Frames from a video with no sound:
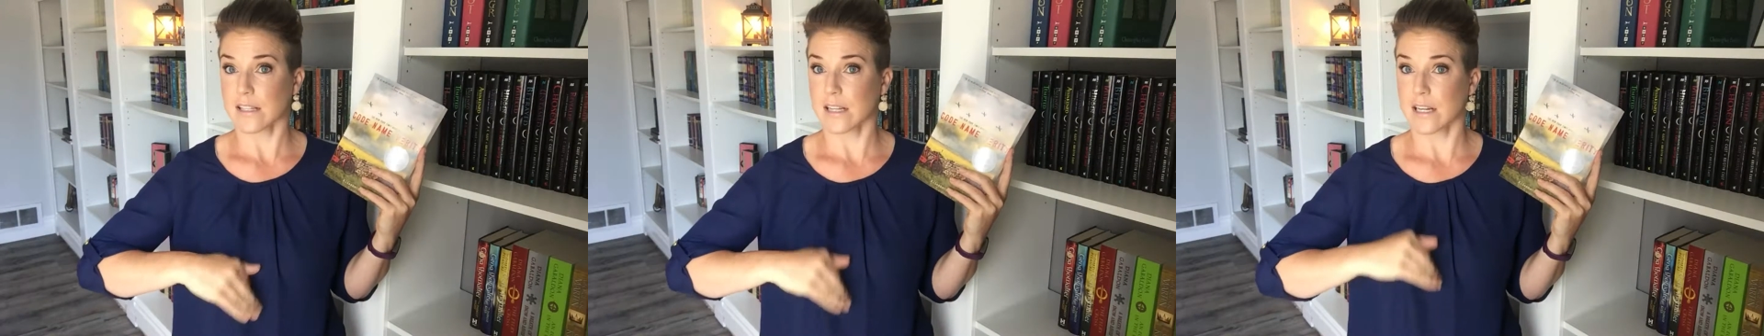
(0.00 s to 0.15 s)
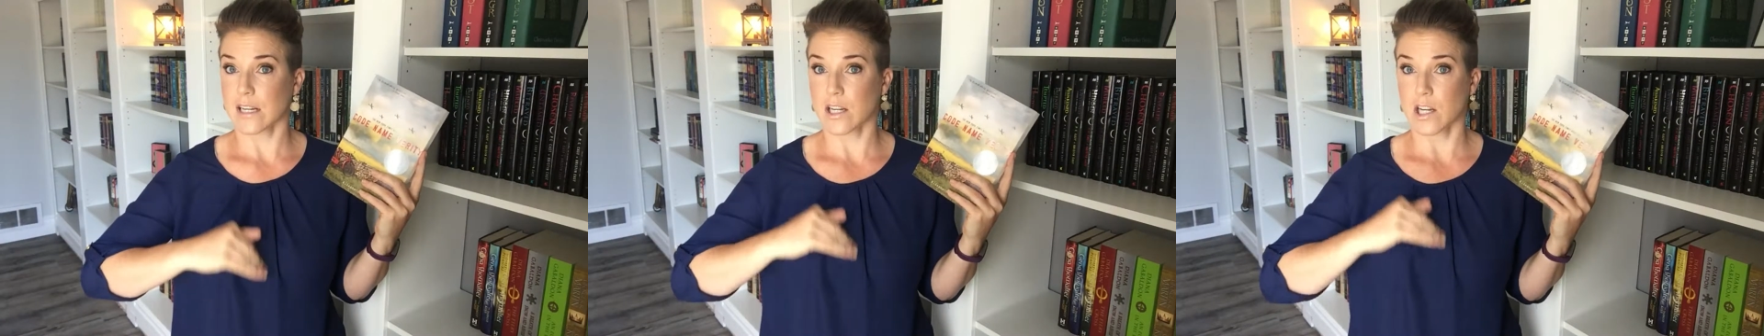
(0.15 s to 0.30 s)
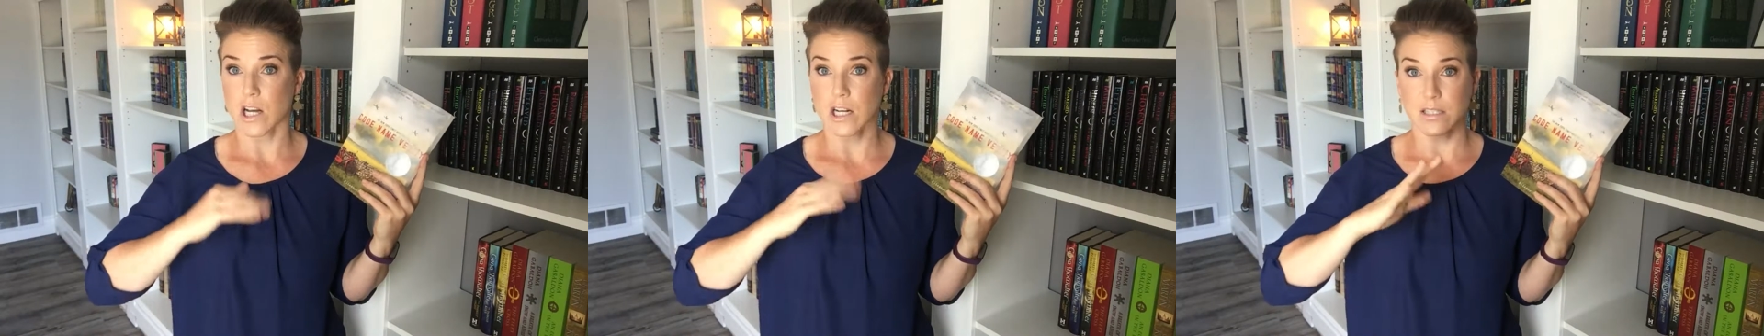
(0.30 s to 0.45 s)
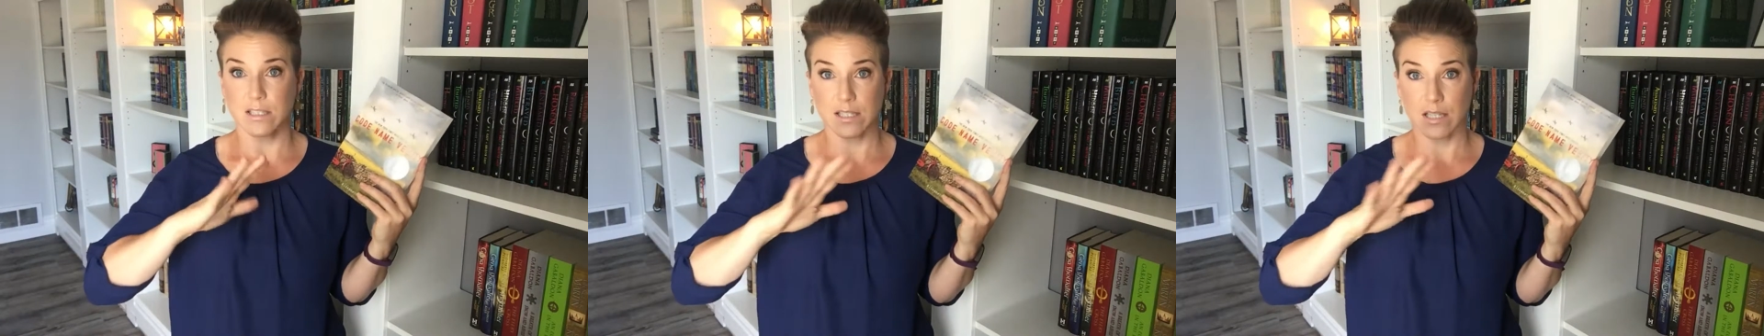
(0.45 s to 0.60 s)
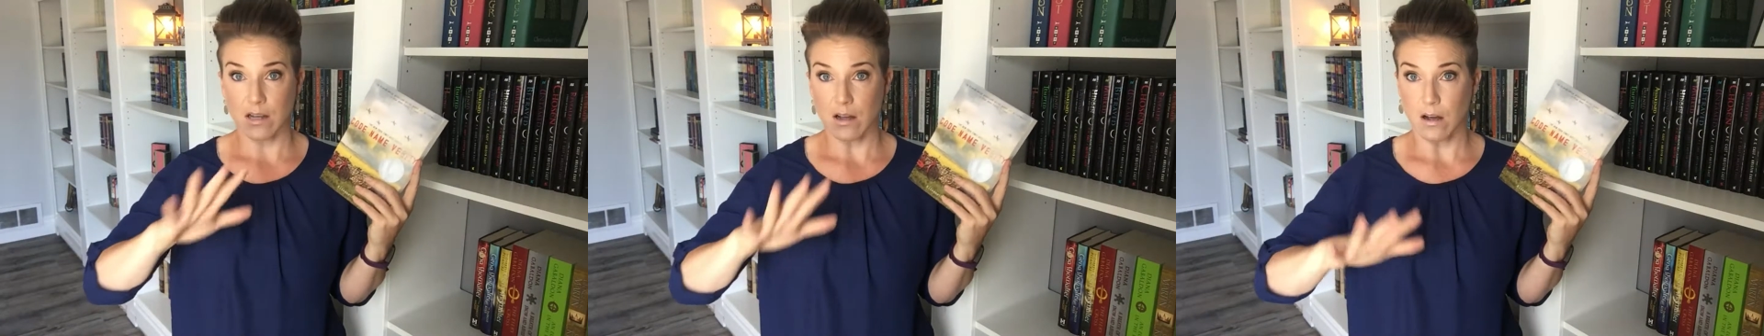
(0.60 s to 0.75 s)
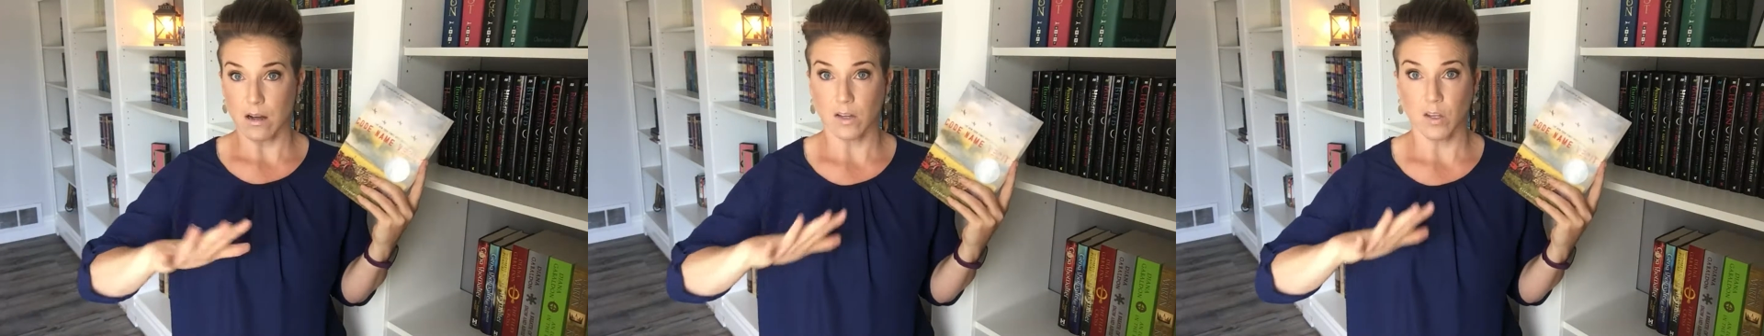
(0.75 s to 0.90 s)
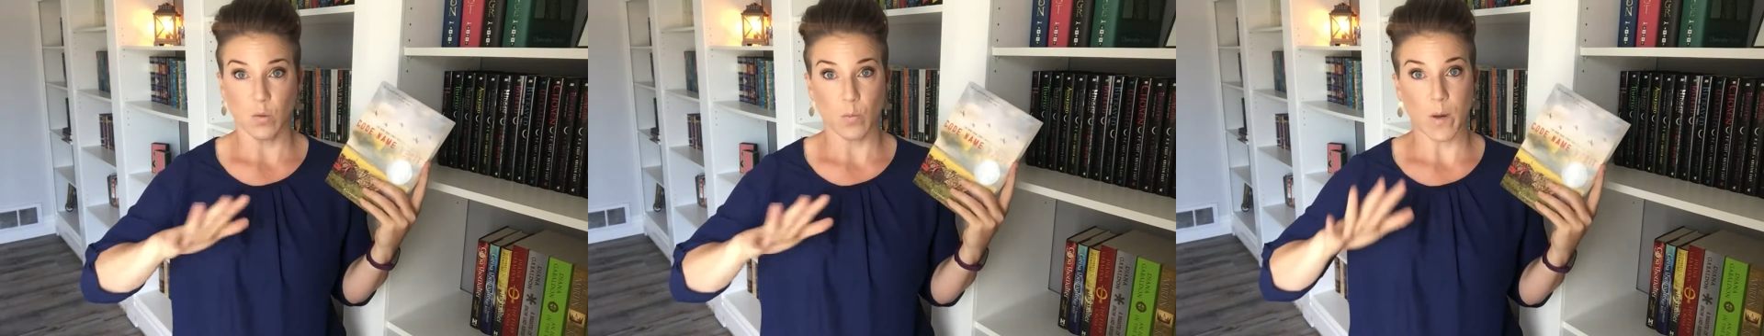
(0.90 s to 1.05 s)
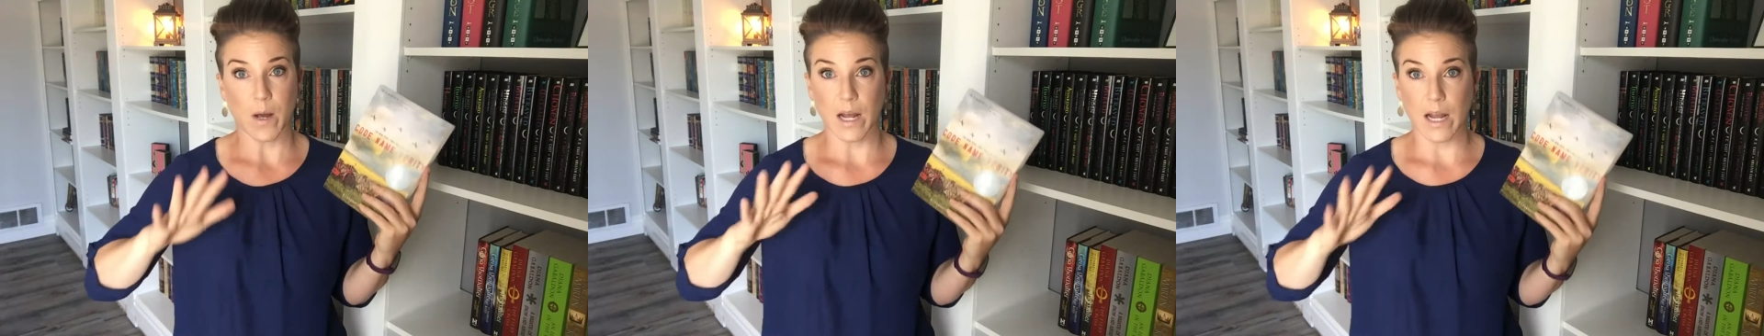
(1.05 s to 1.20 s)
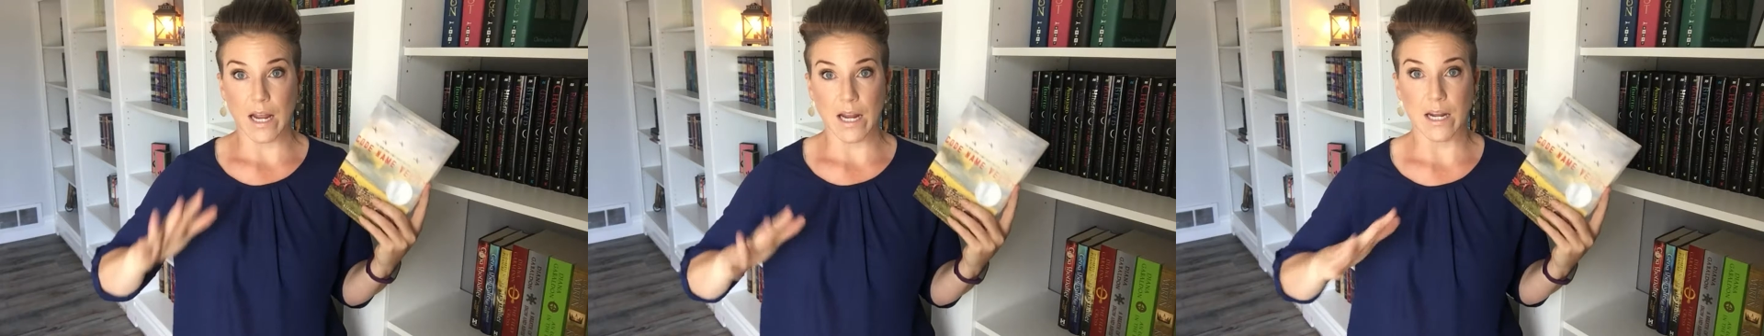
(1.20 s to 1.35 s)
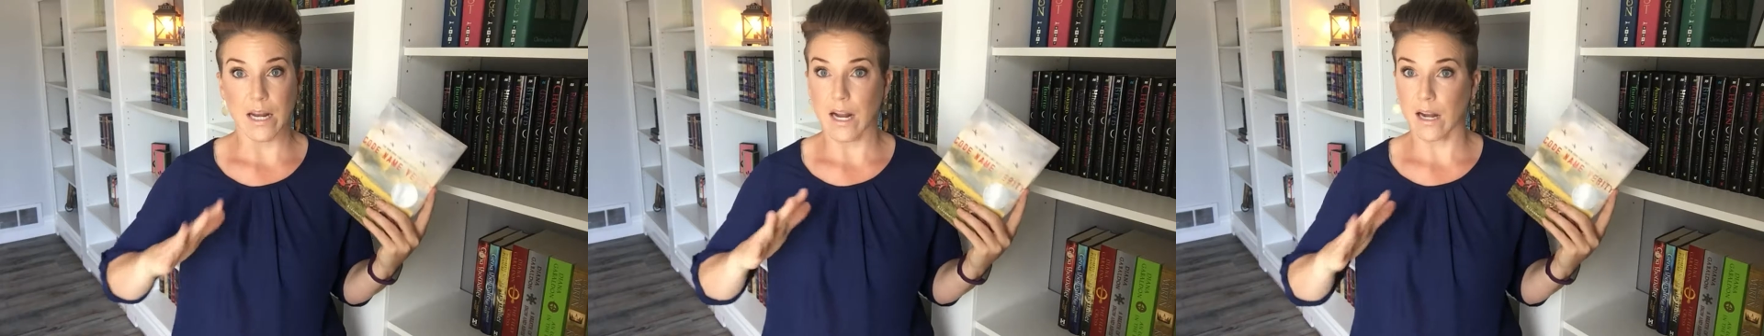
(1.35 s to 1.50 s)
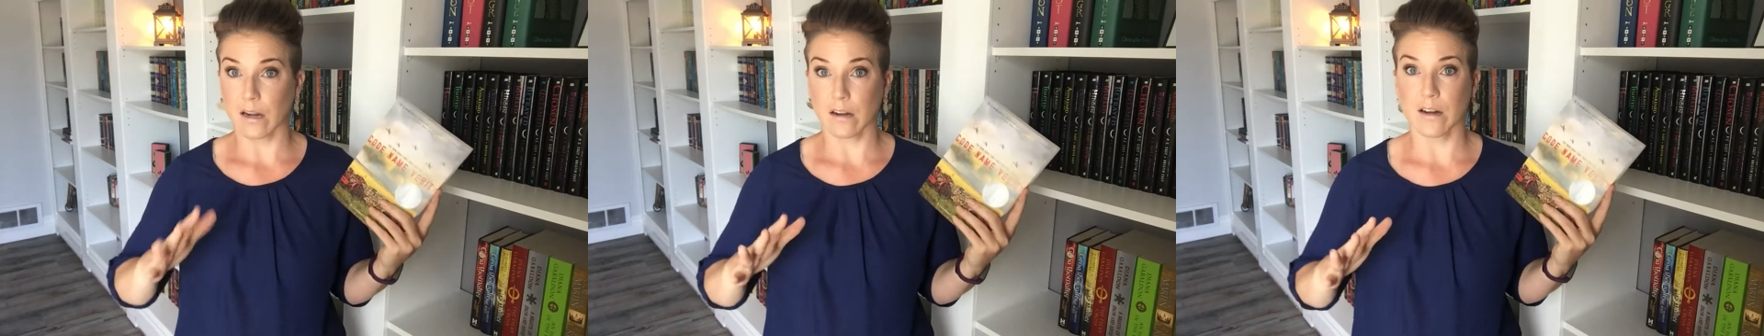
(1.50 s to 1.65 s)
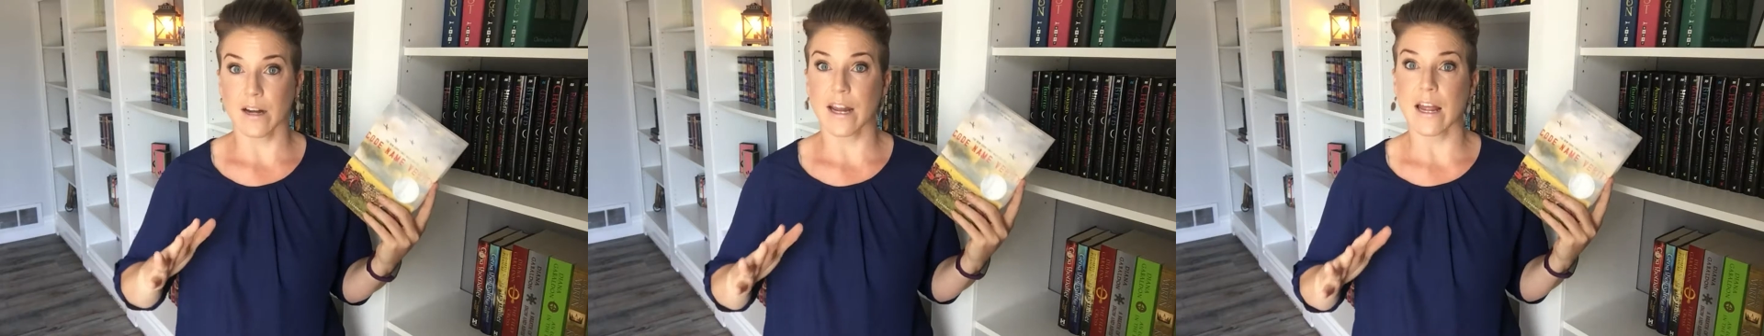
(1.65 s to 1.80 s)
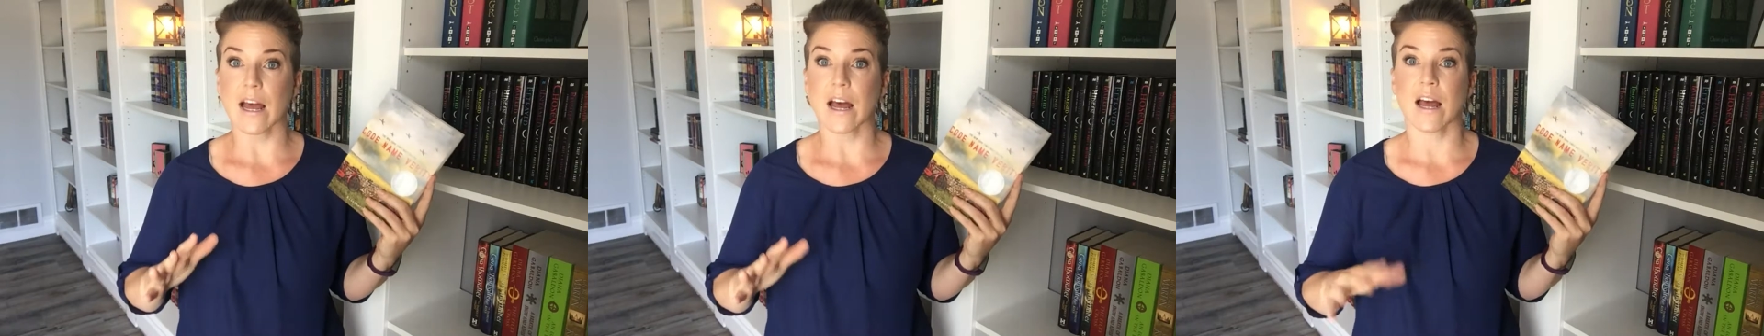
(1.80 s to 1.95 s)
in a Nazi-occupied
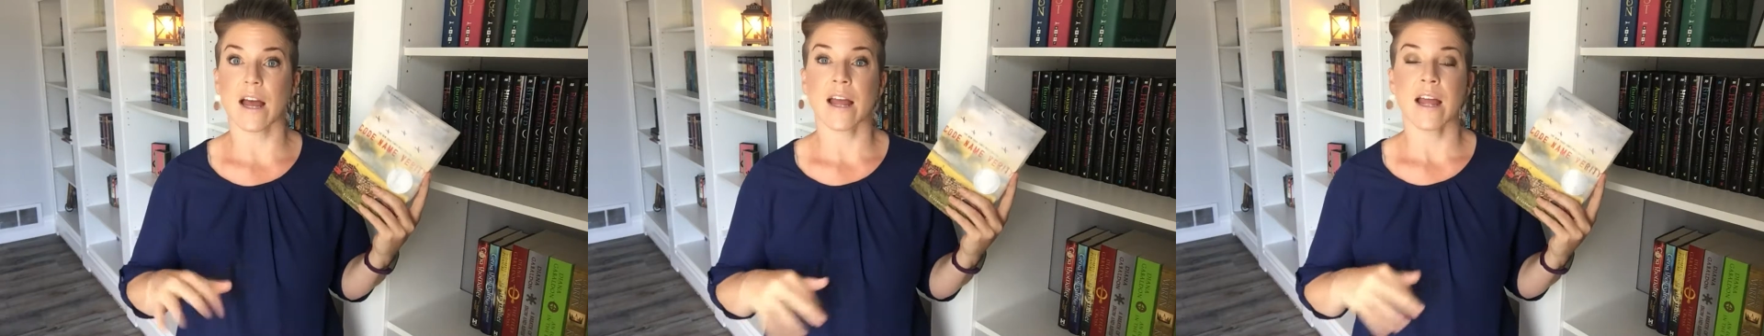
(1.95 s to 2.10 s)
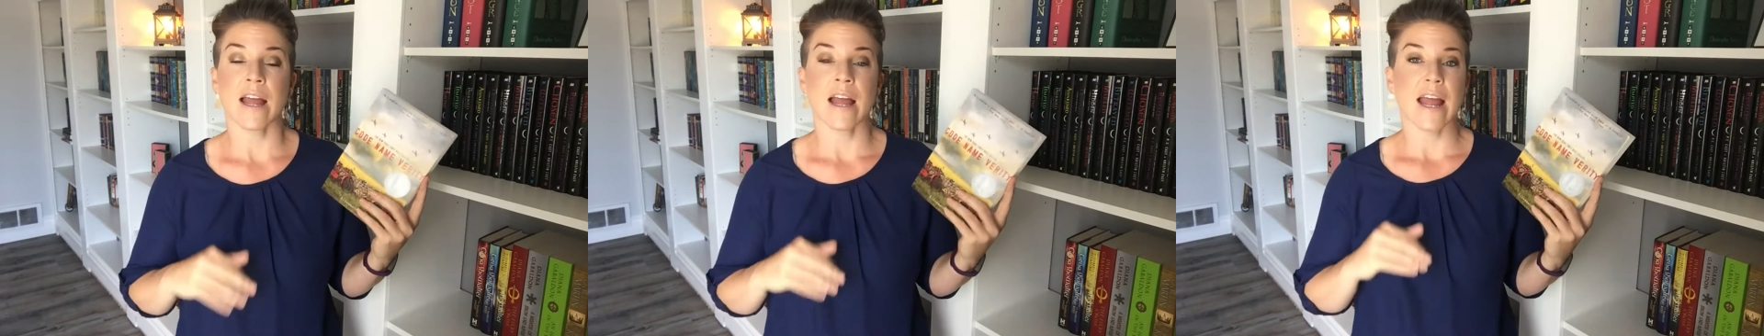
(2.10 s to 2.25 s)
area.